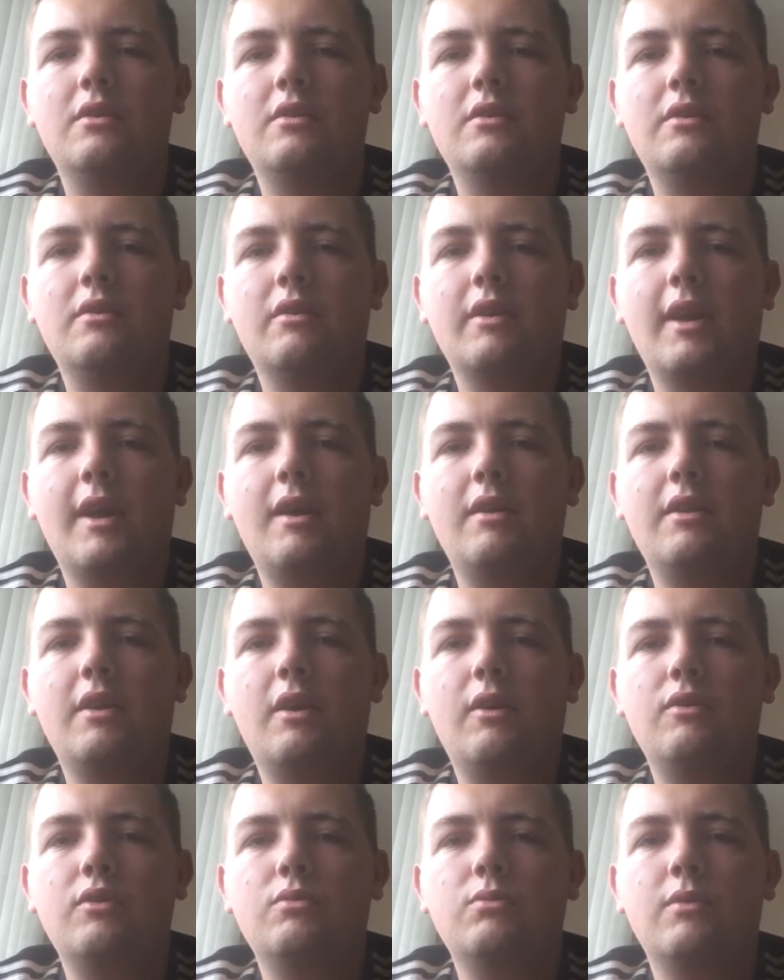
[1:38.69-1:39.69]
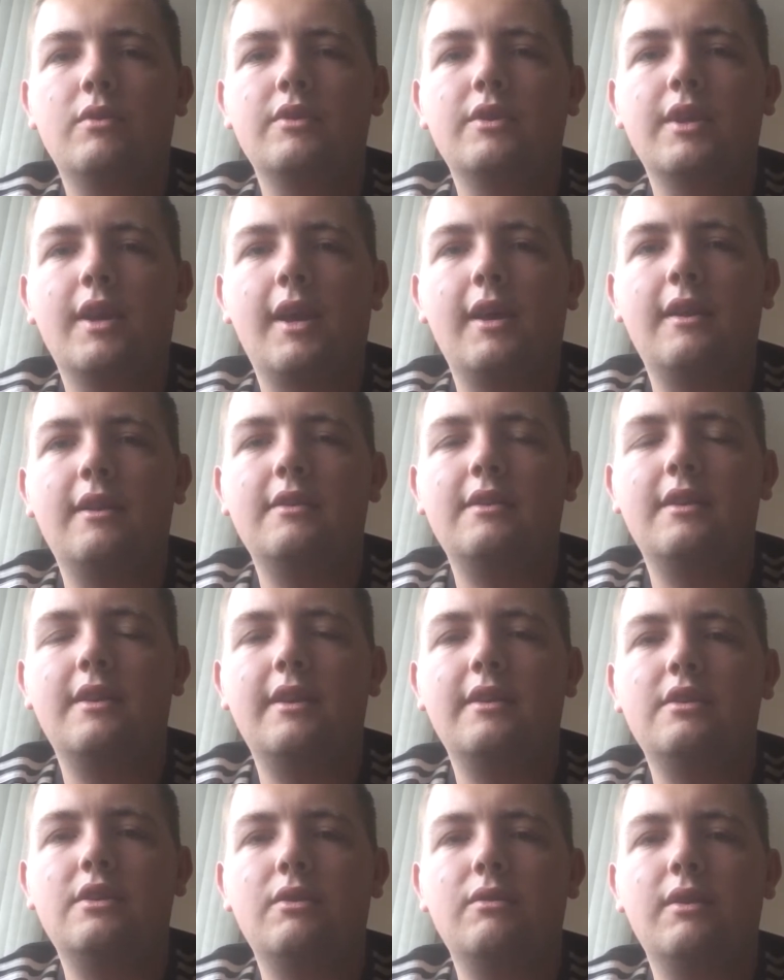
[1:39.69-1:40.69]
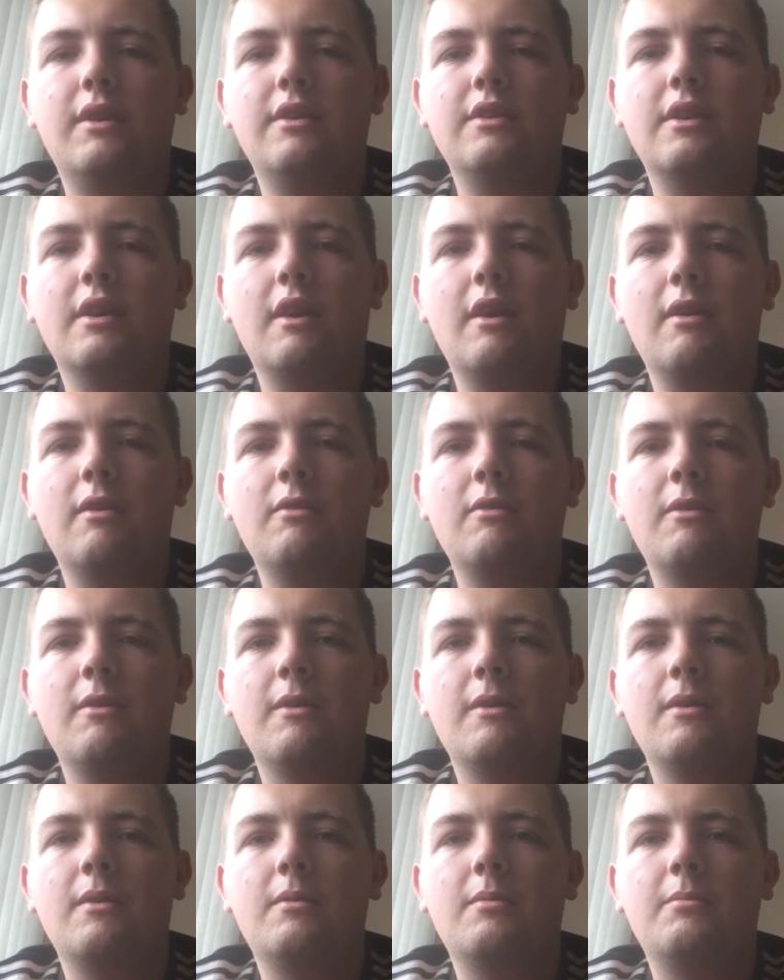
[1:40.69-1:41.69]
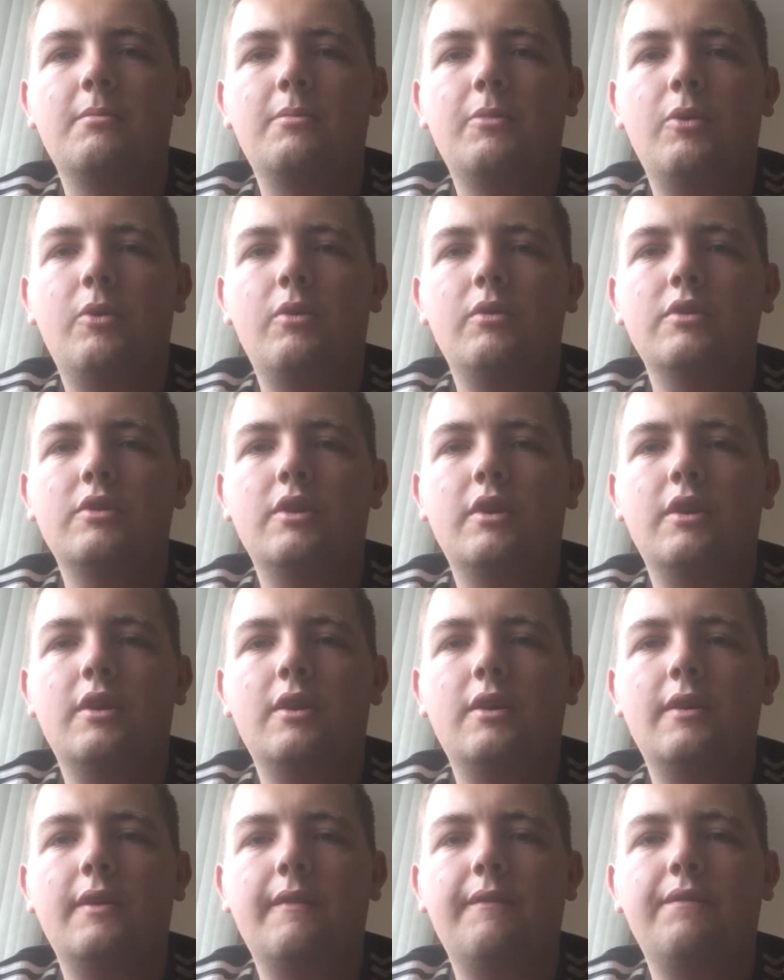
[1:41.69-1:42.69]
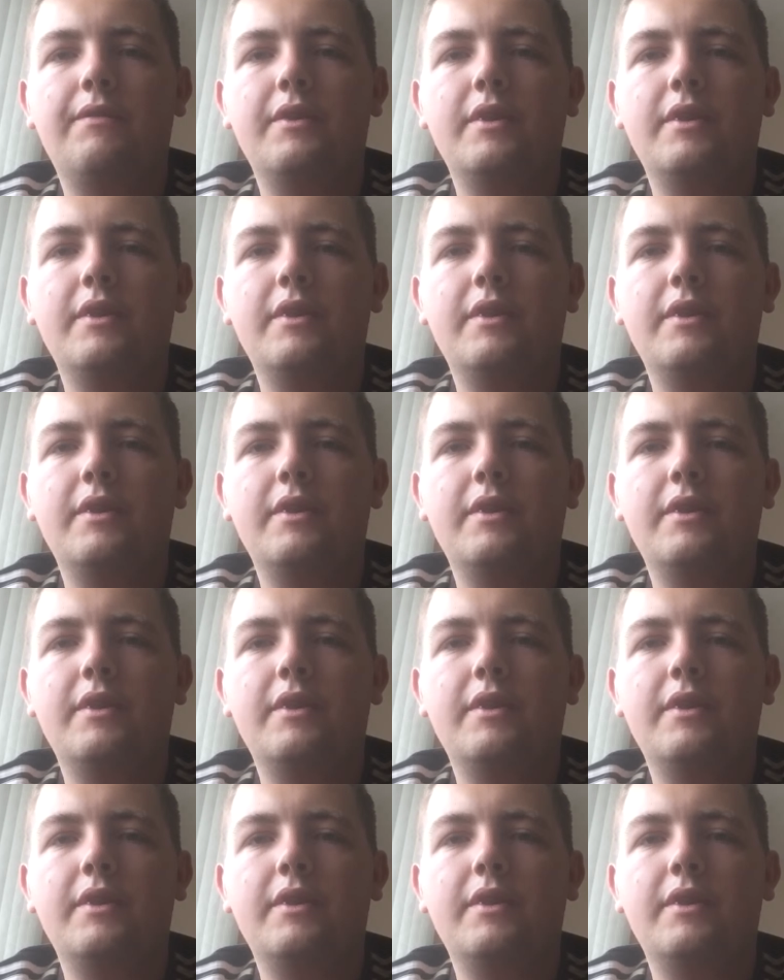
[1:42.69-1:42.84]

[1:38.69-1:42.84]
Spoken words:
knock out the host once again as they did 2 years ago. But